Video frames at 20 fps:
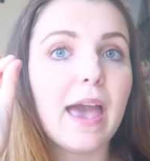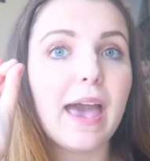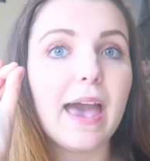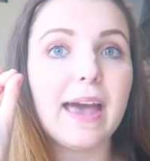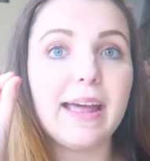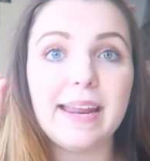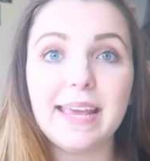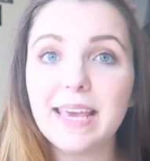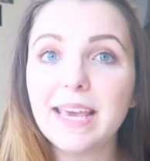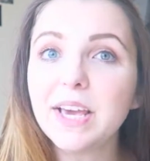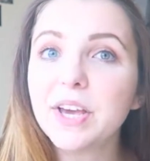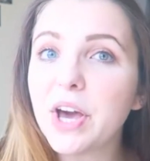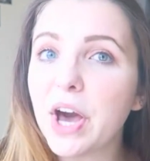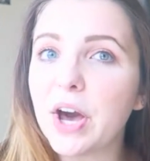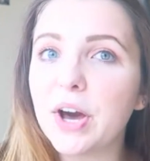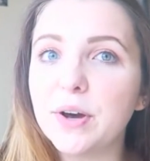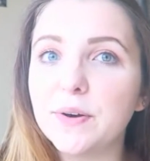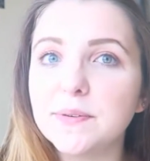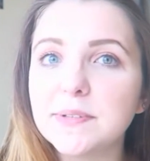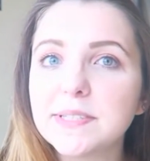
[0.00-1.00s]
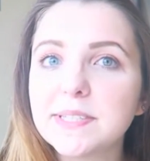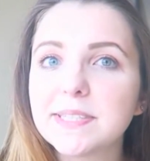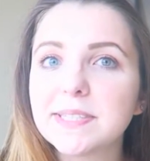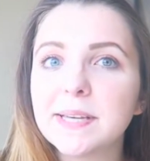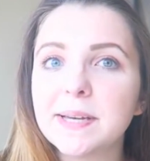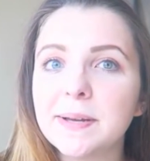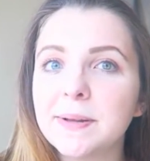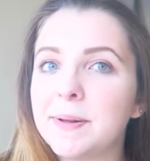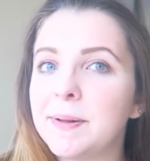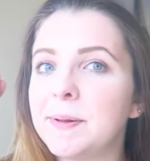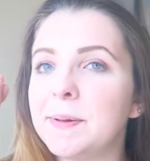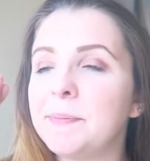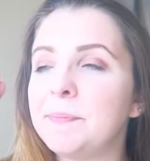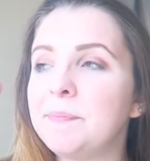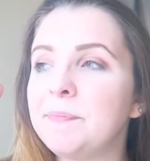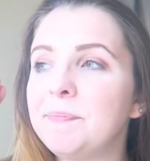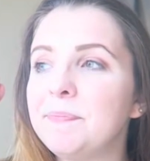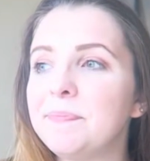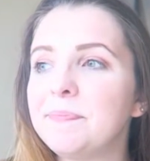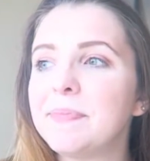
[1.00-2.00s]
And he goes,
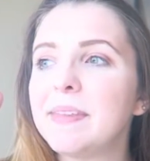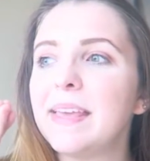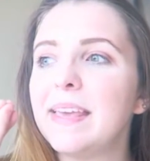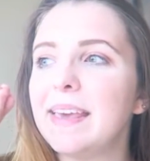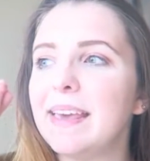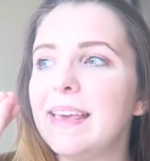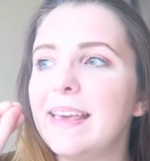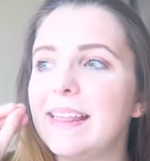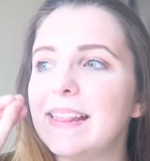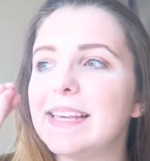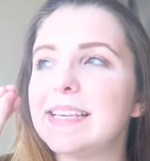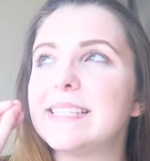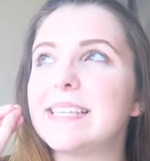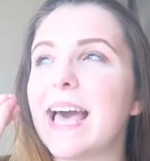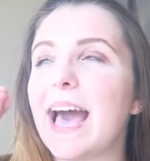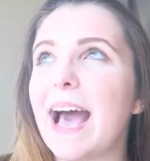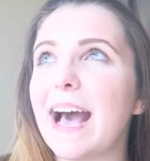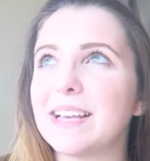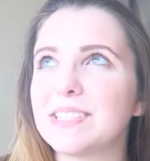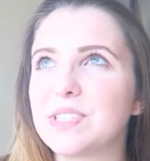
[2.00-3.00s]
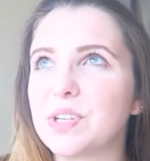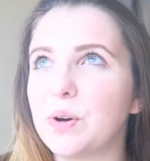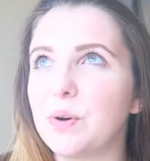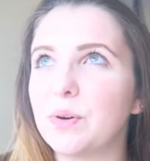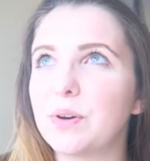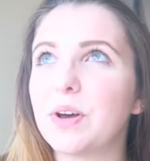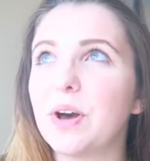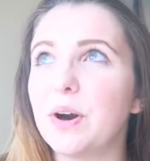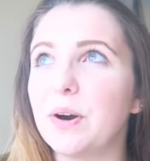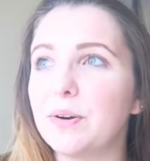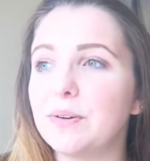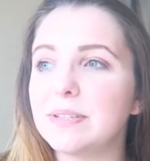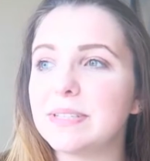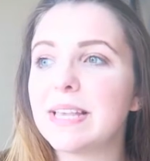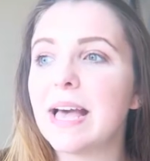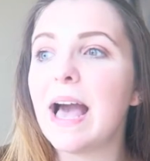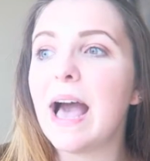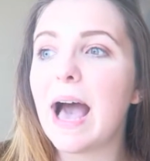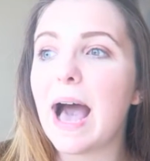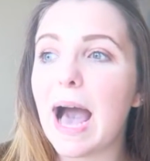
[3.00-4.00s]
this asshole
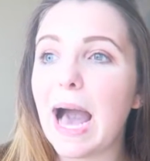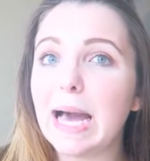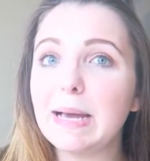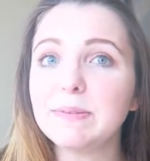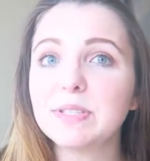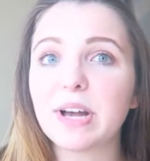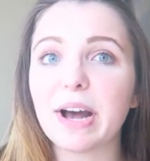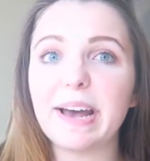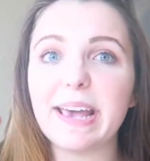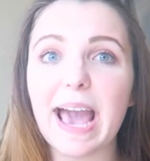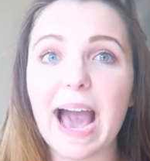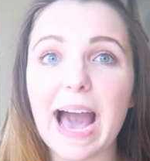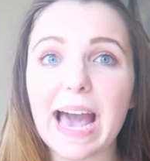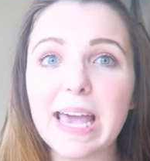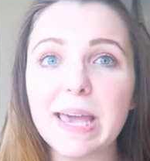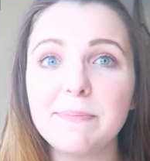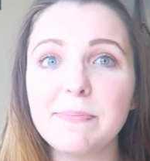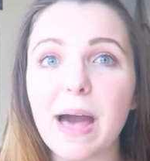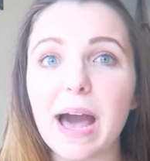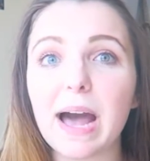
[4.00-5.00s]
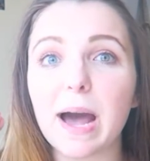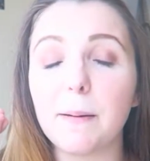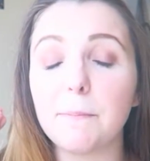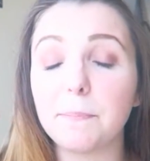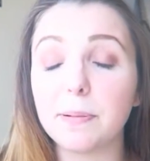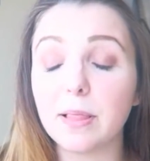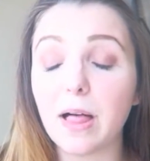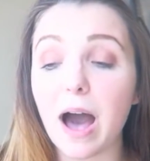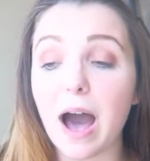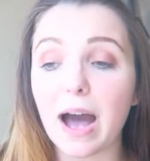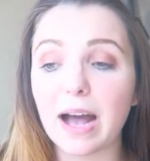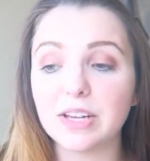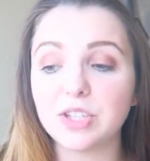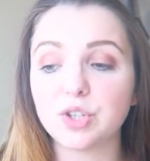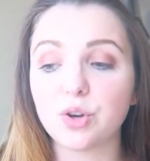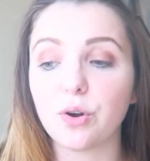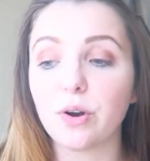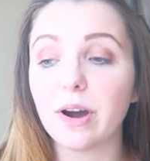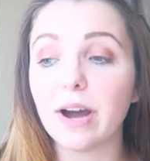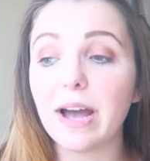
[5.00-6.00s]
goes, I'm sorry, I am not
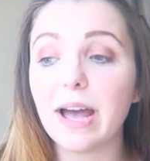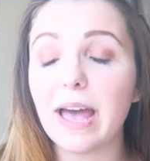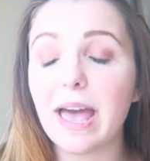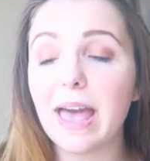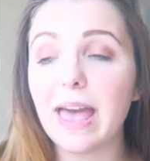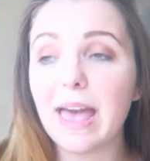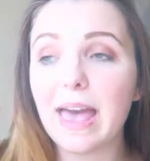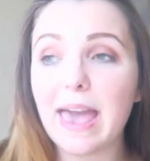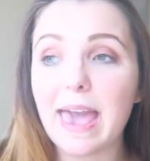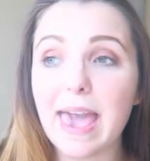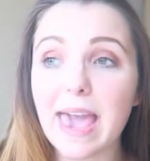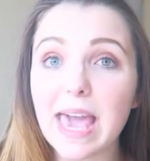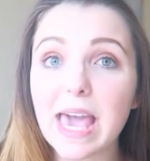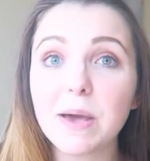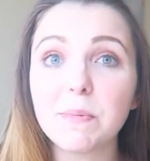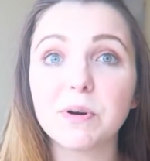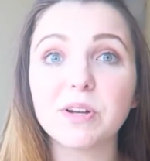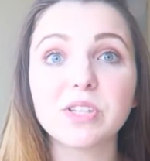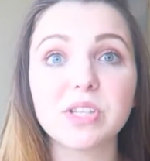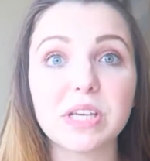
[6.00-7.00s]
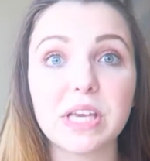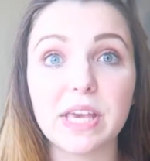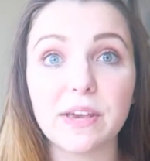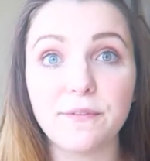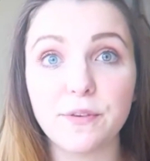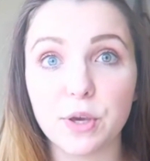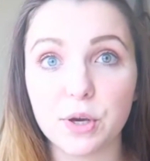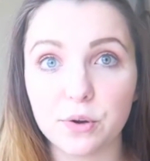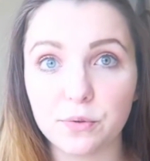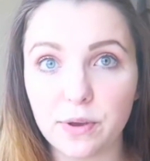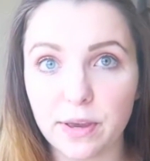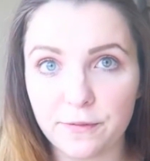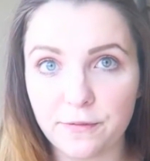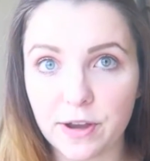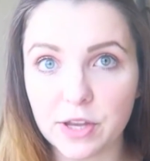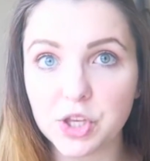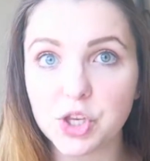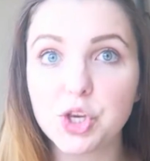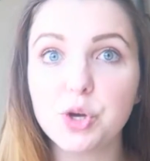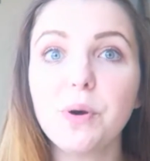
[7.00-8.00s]
obliged or able to give you a
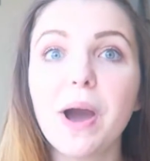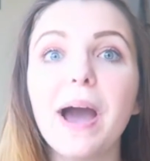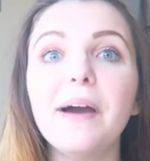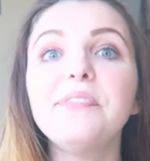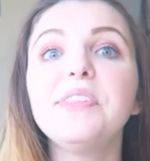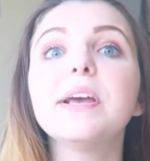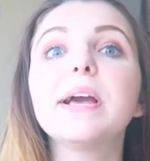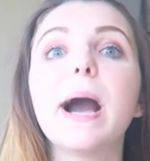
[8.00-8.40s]
refund. You have to